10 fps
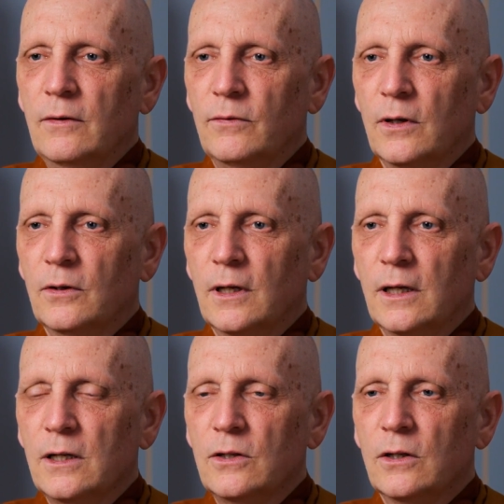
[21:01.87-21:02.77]

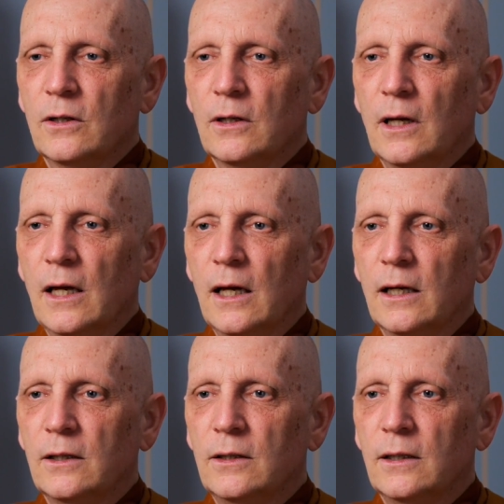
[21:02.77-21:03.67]
Fahrenheit,
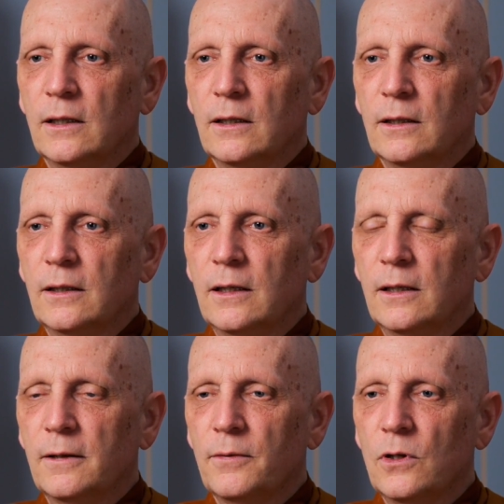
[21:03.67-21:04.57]
and
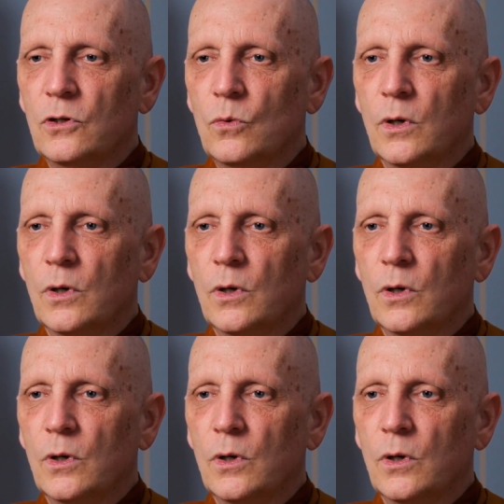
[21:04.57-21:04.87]
you